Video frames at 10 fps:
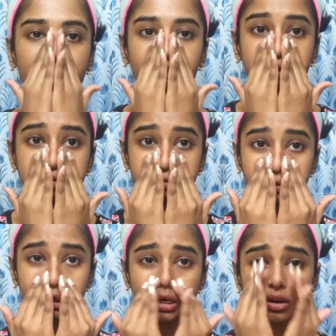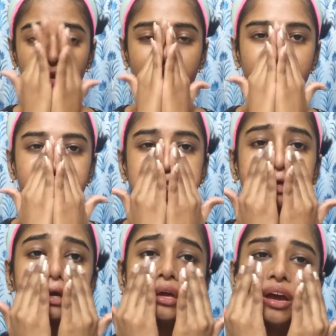I swear, I wish
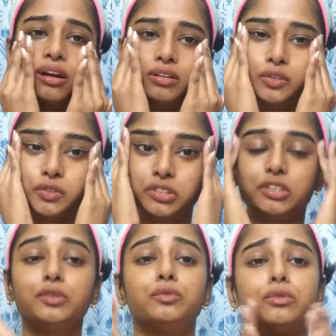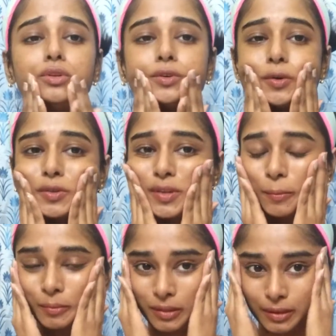I had a jade ruler or
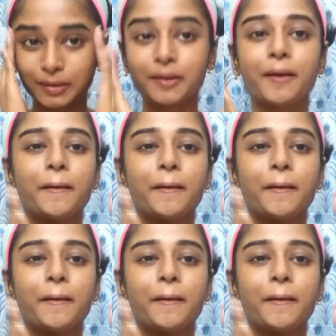something.